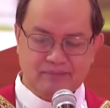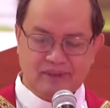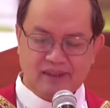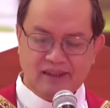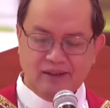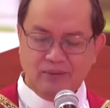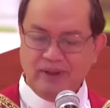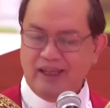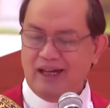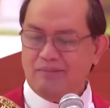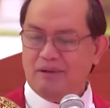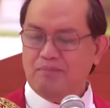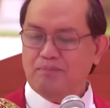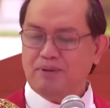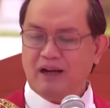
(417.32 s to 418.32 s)
We have
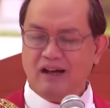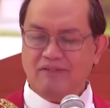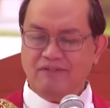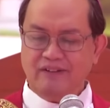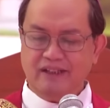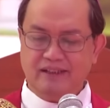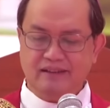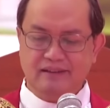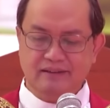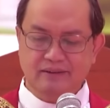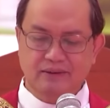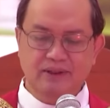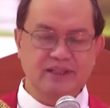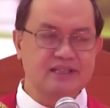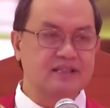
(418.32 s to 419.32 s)
a prophet who
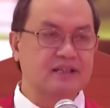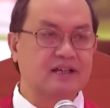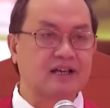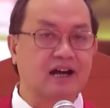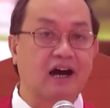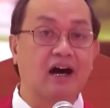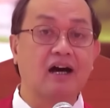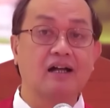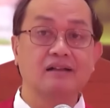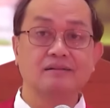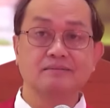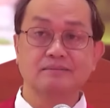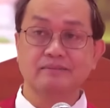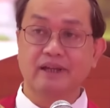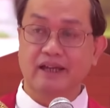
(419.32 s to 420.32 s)
is
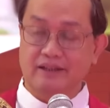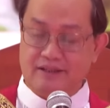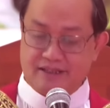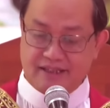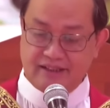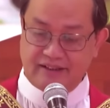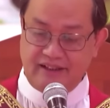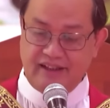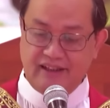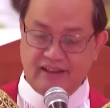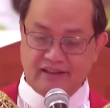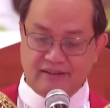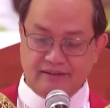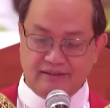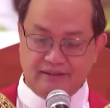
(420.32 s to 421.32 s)
calm and
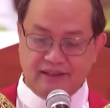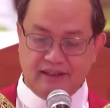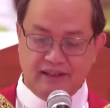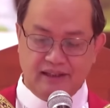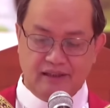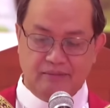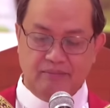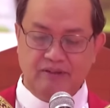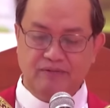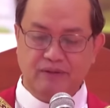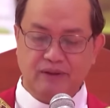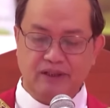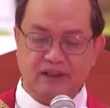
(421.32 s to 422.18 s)
serene before a